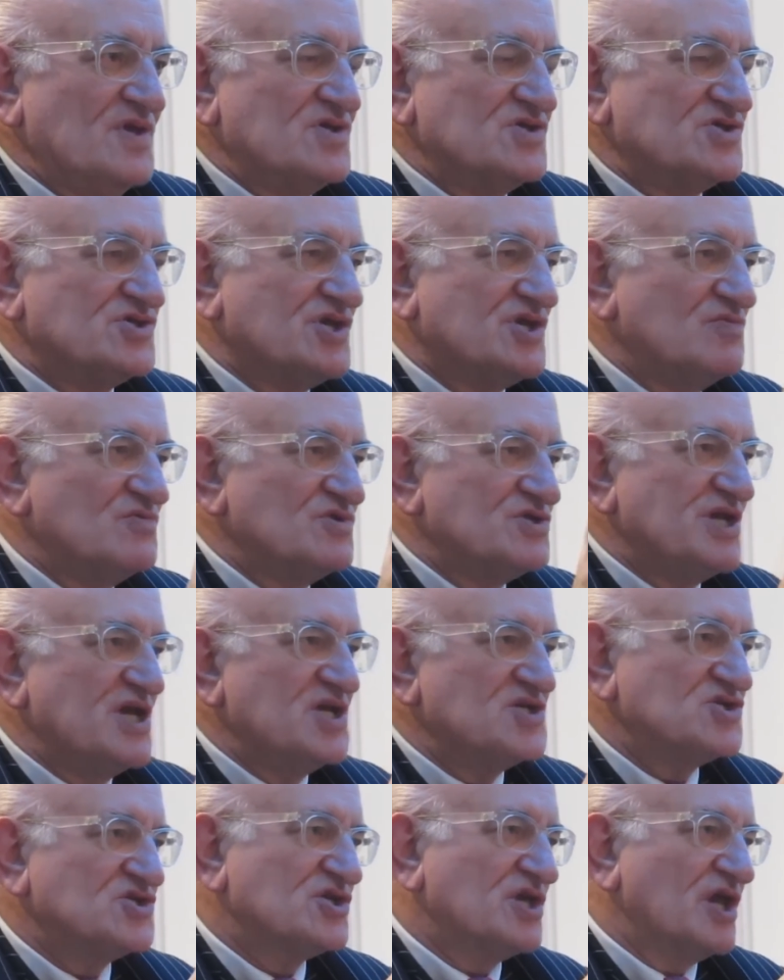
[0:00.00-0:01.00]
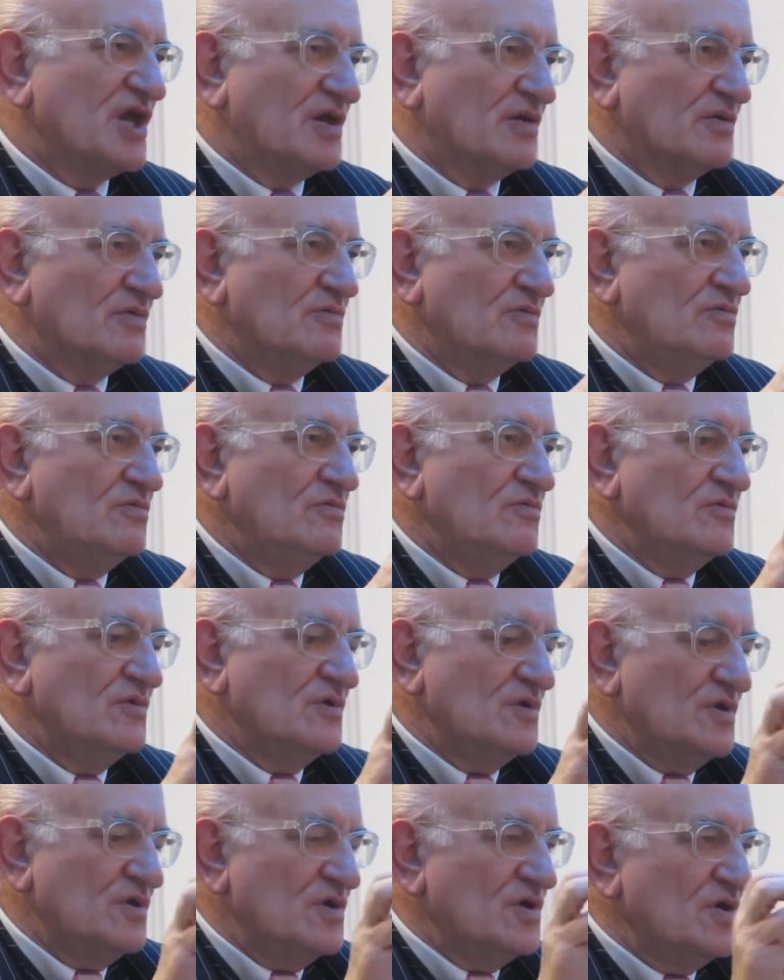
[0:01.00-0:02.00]
So Tesco,
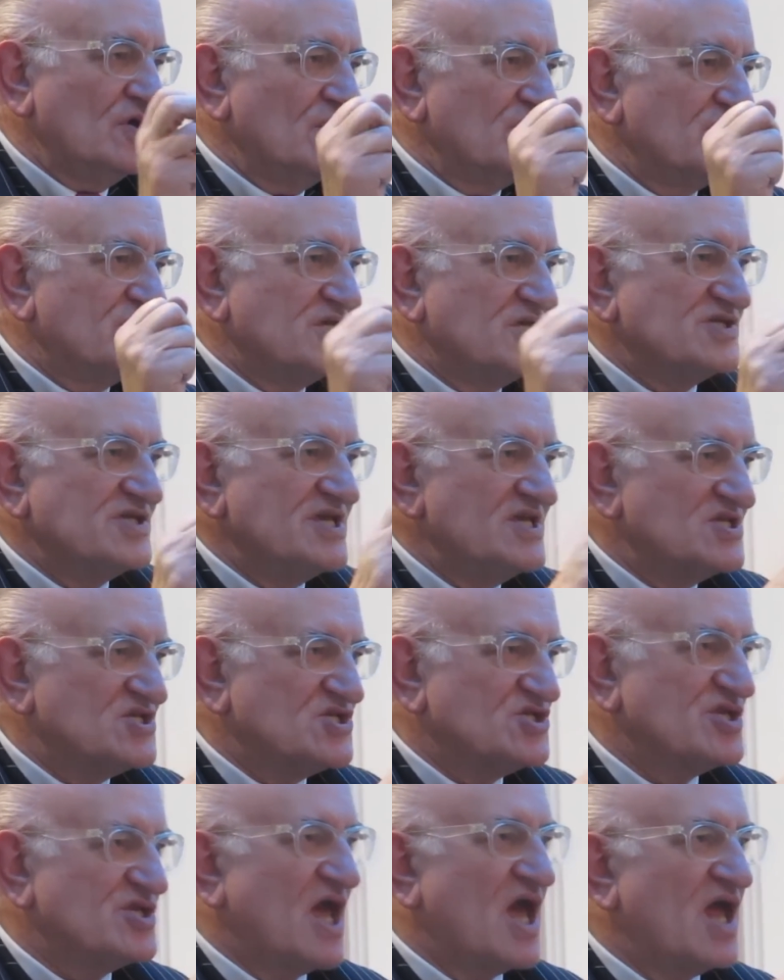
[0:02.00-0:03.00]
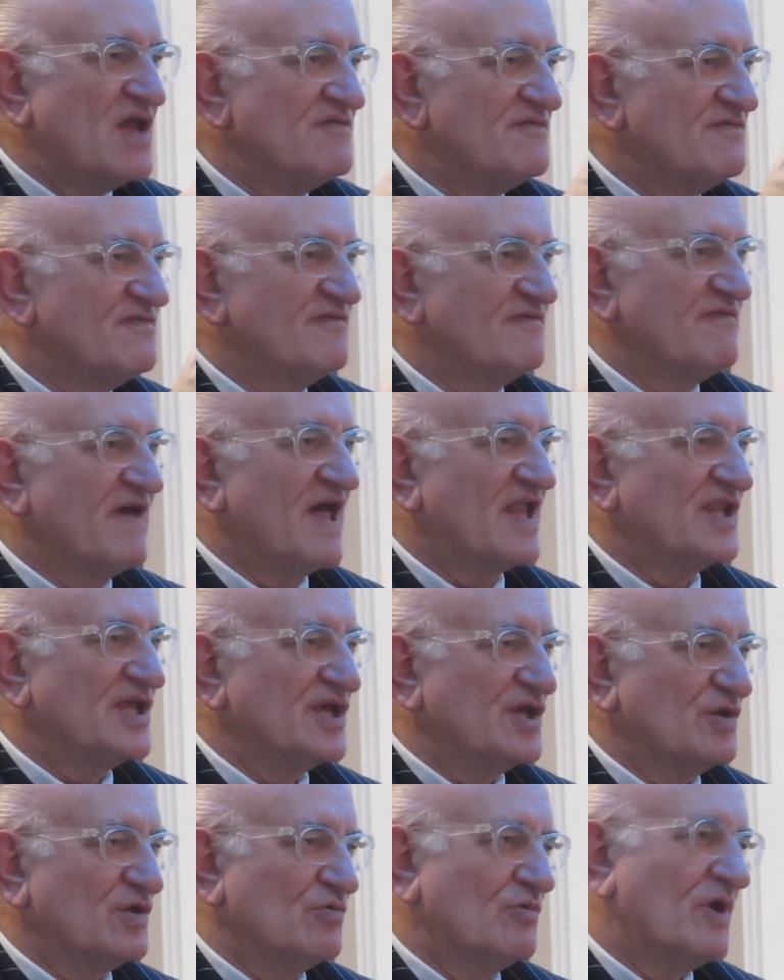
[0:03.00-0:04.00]
does it stand for
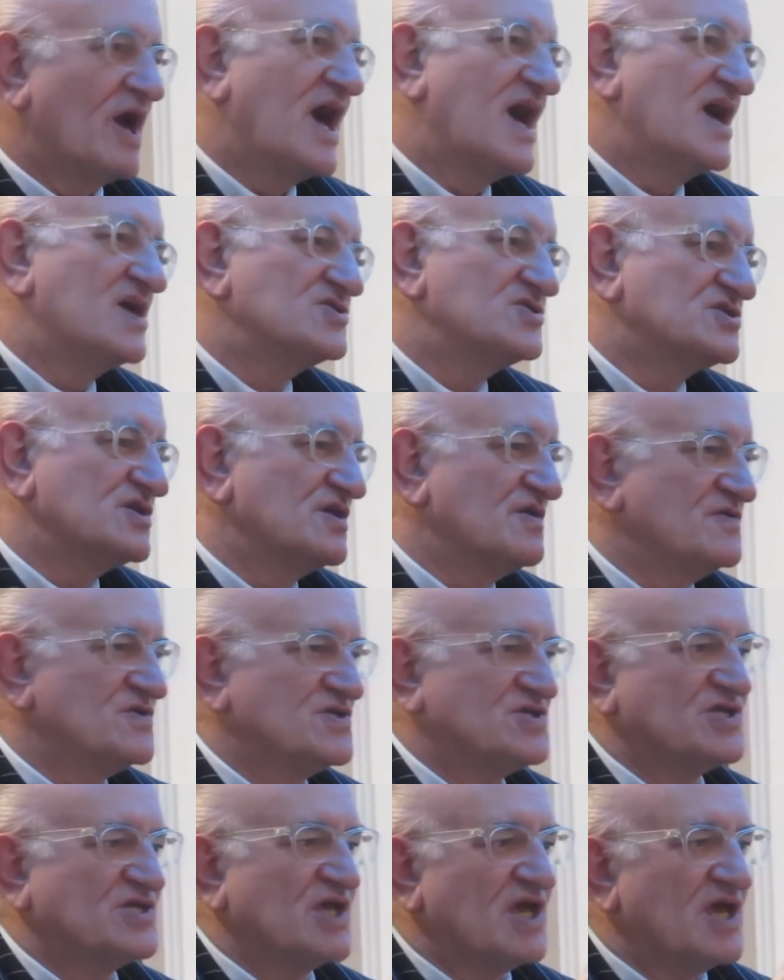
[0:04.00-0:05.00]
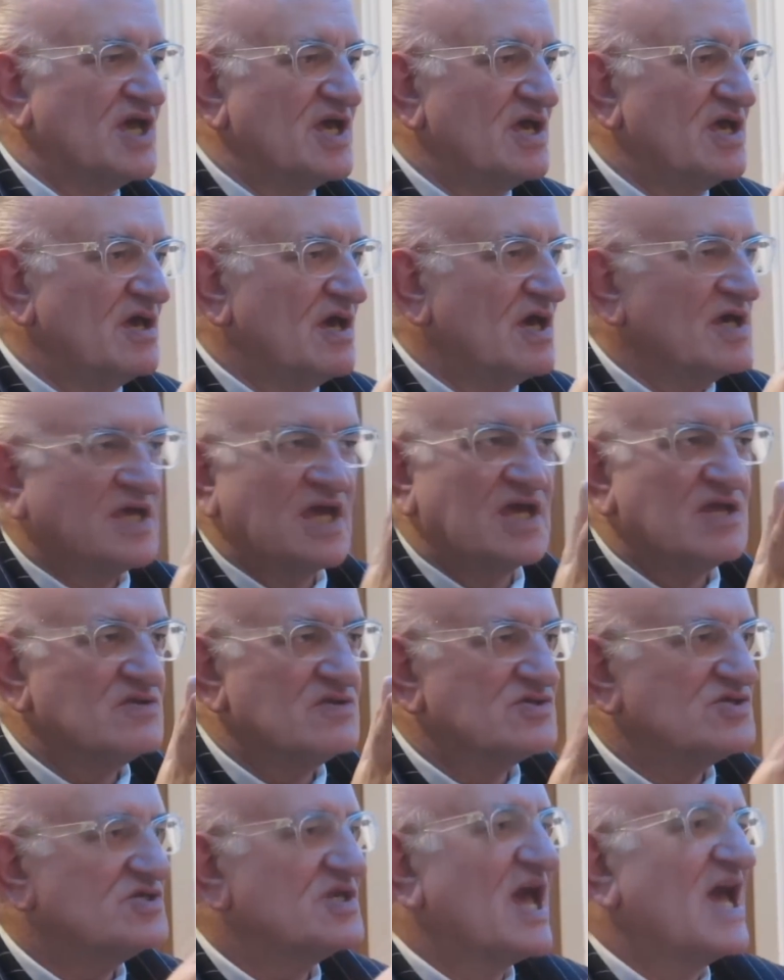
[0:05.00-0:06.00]
value as, say,
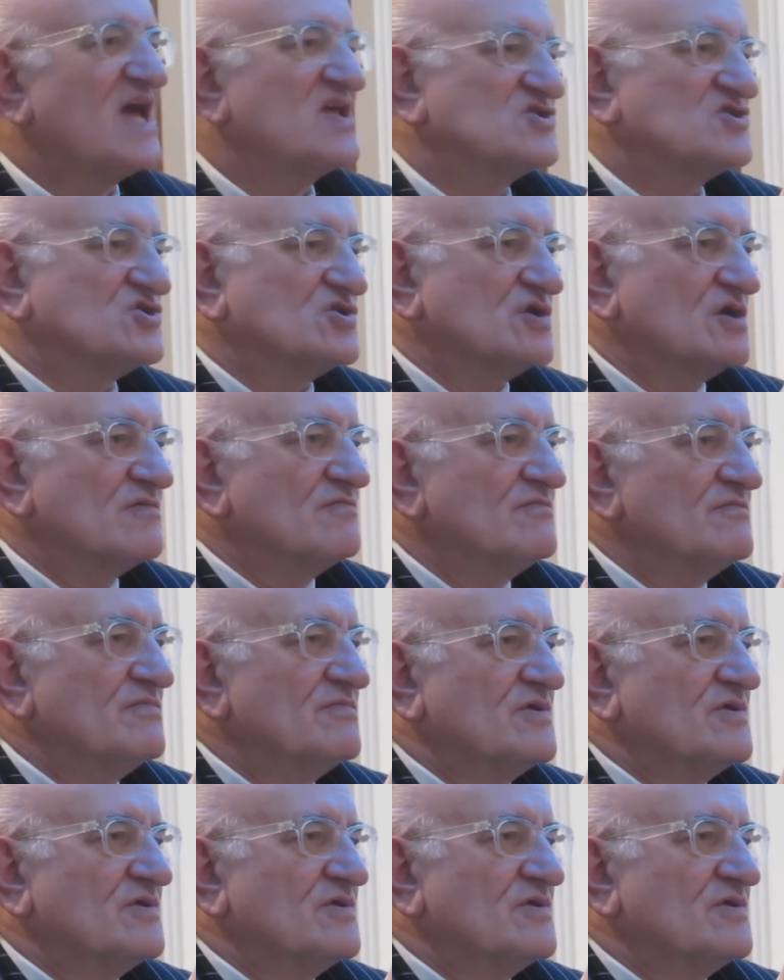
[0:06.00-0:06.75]
against Asda?